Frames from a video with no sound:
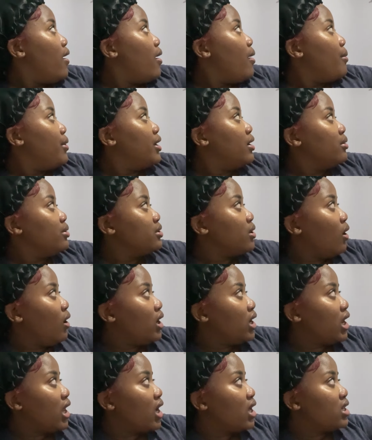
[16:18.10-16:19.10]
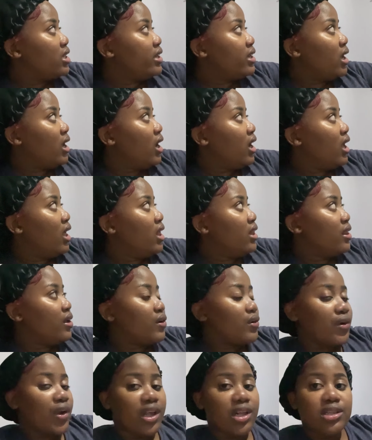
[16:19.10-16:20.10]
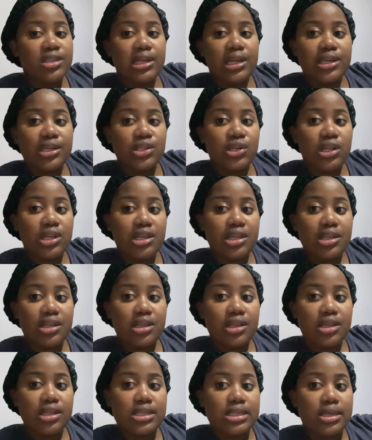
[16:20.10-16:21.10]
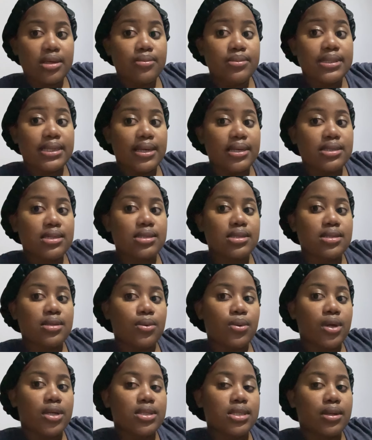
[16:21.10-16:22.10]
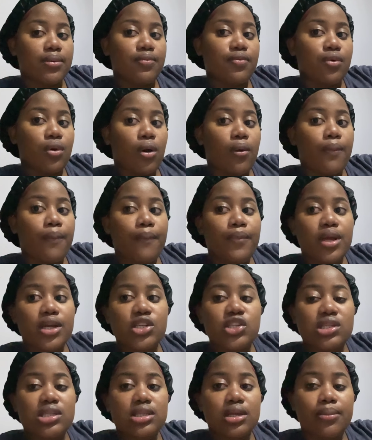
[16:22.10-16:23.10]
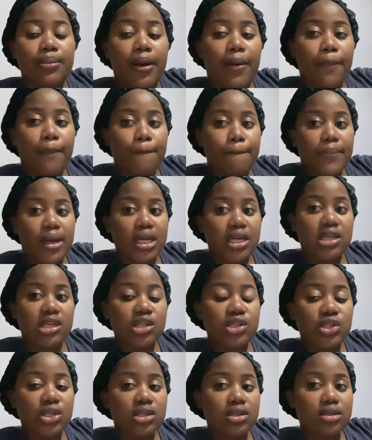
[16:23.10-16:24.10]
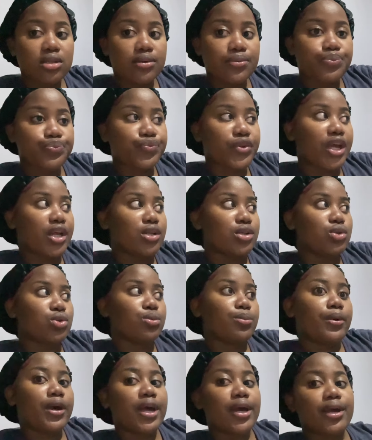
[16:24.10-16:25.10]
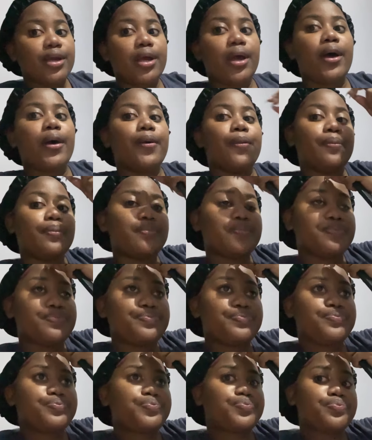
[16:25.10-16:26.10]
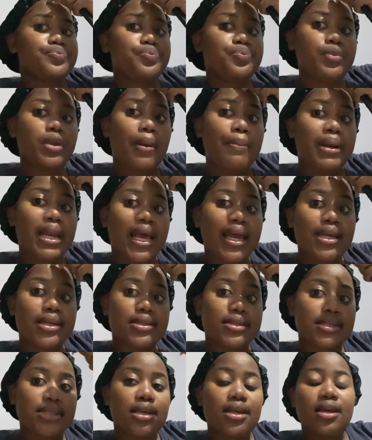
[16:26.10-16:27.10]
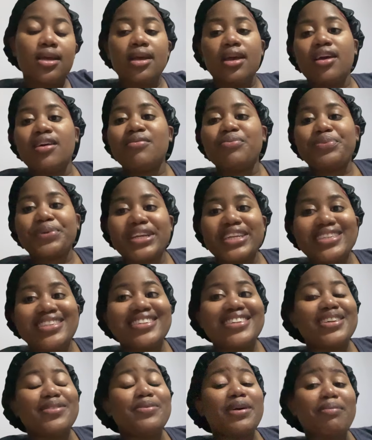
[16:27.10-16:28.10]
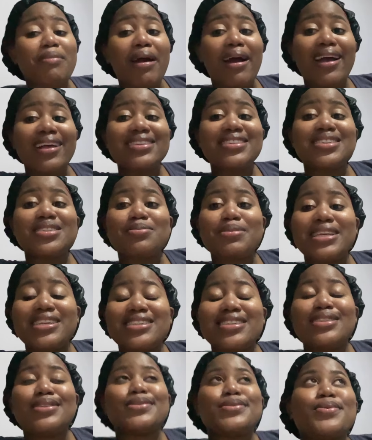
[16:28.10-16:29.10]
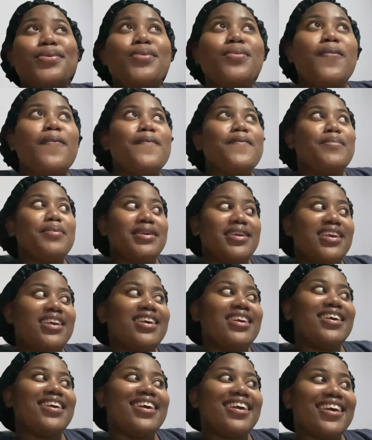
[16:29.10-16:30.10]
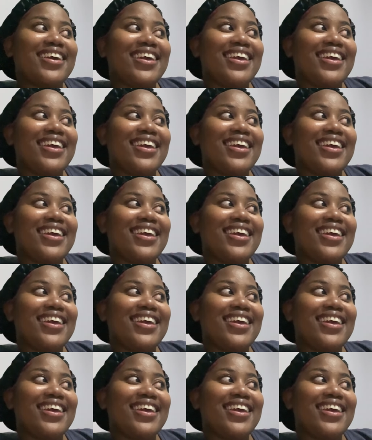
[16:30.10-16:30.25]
But I'm so glad the rails are actually the same size as the ones I'm from. It's just that my kitchen, I need to buy blinds. But hey, mama, this place is so big.